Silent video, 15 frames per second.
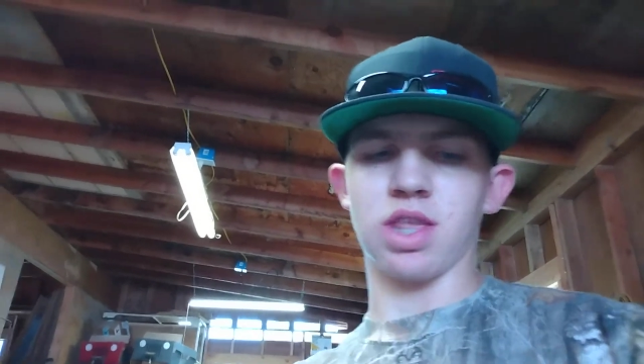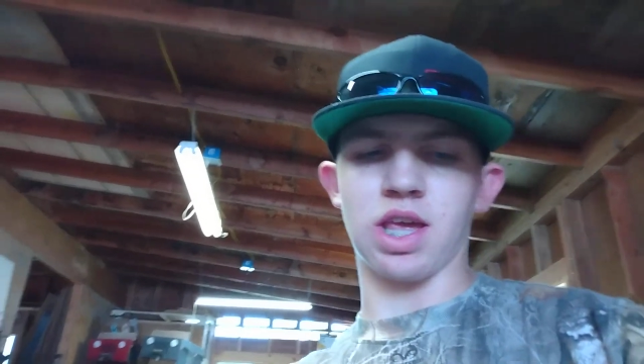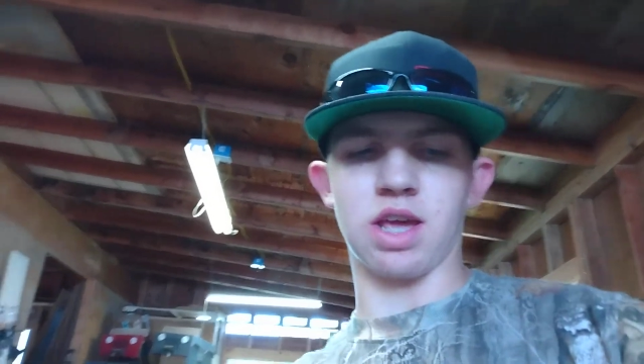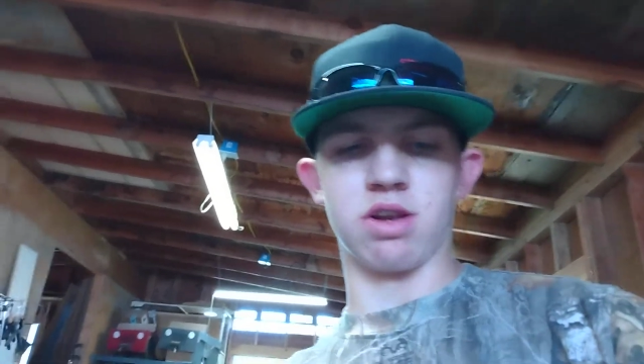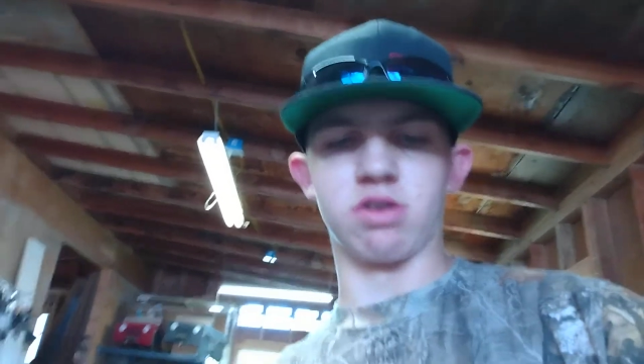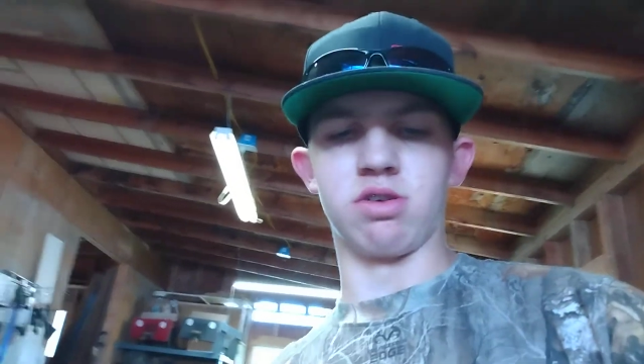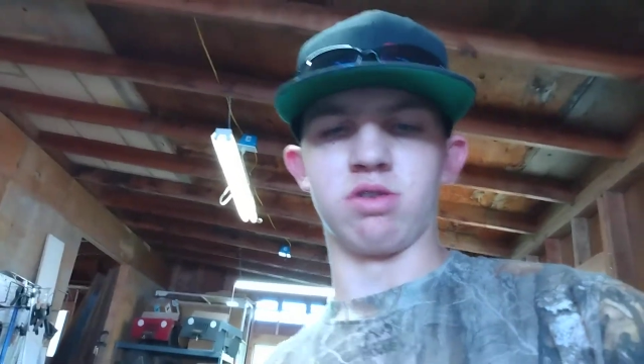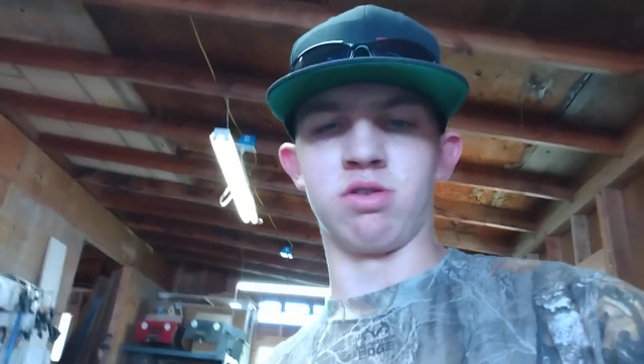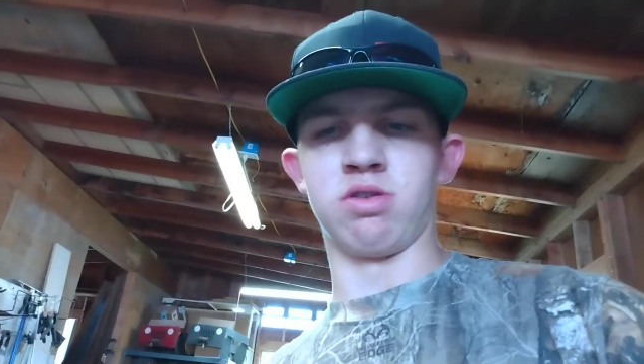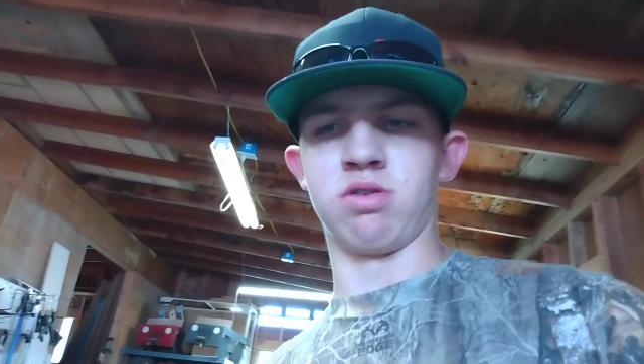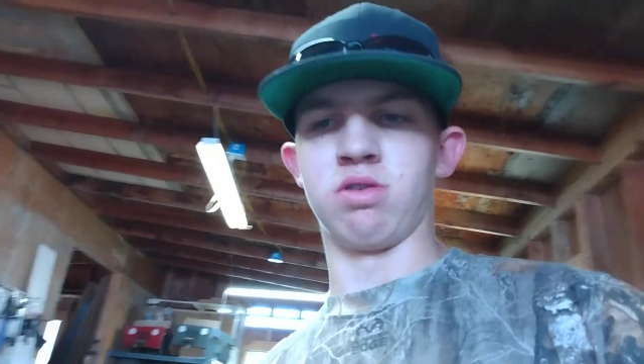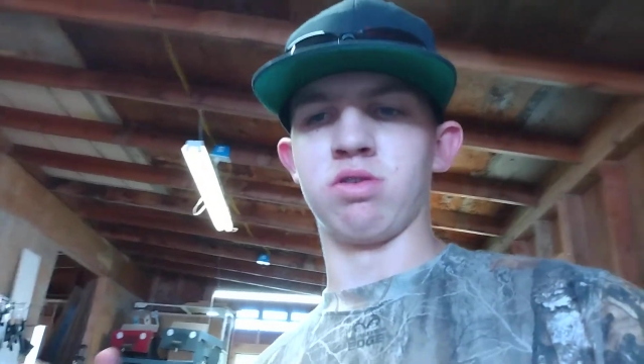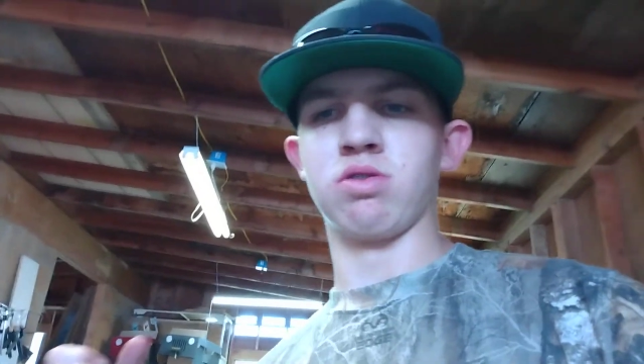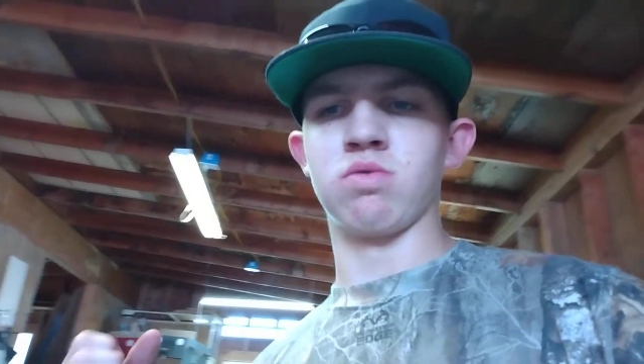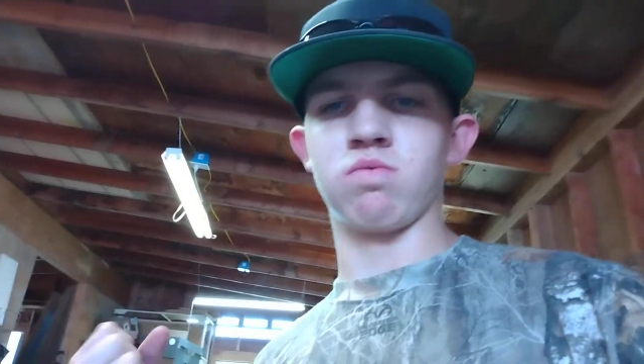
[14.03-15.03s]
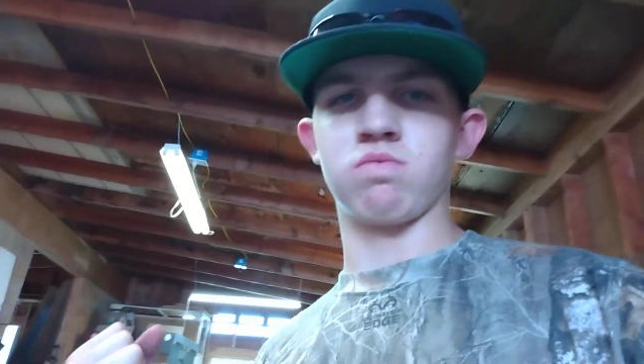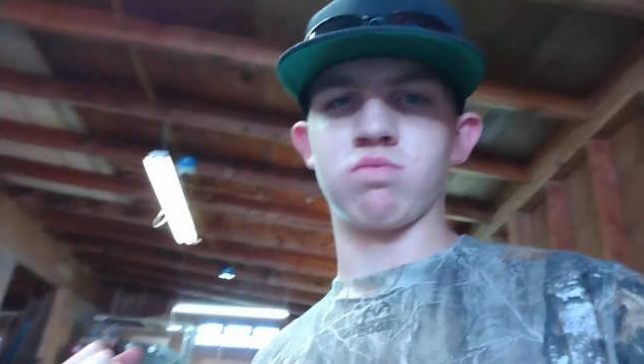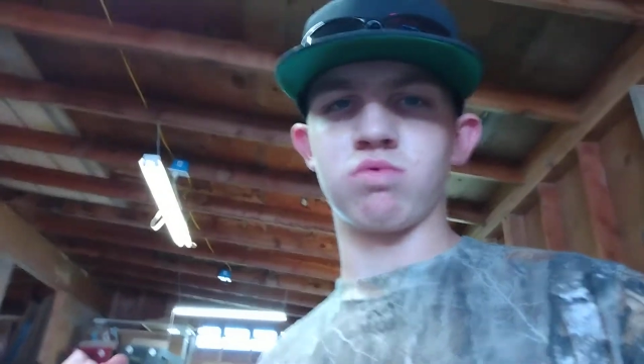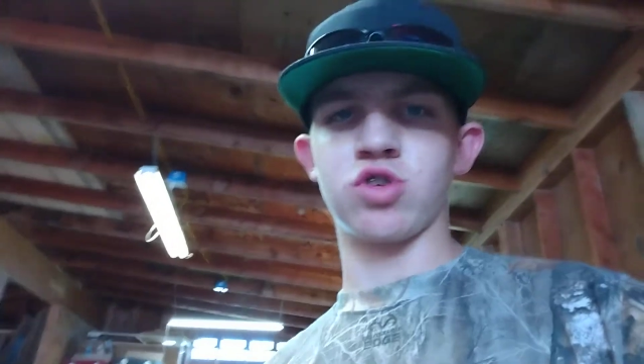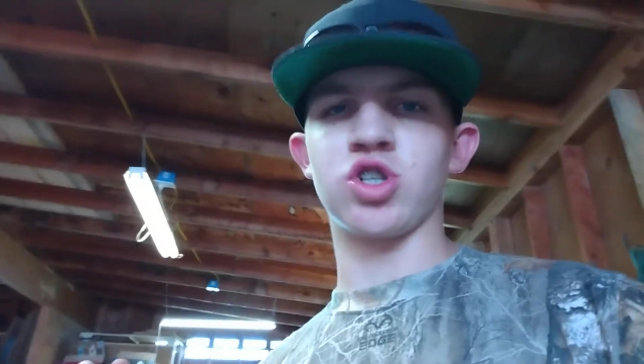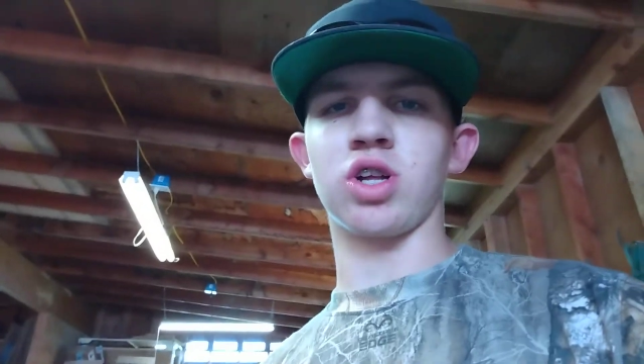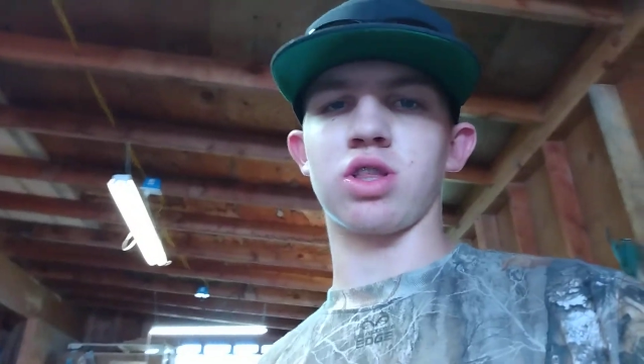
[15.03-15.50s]
it'll
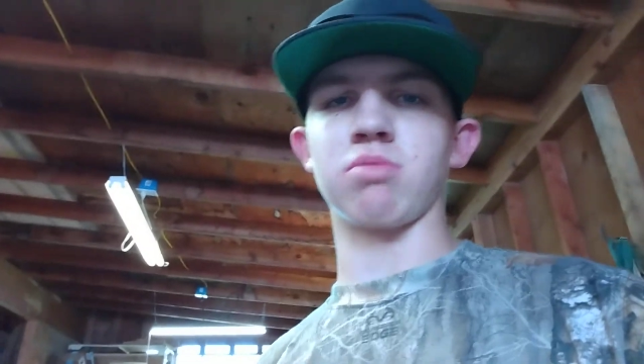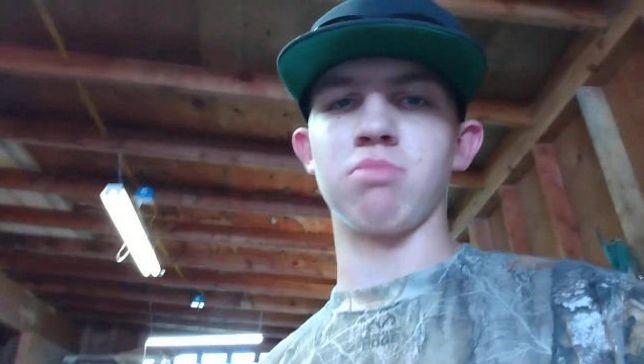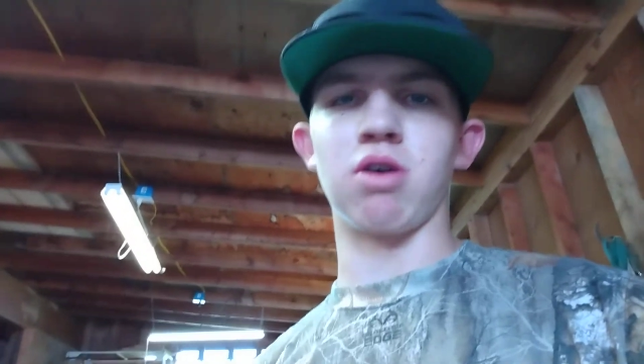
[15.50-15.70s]
shut the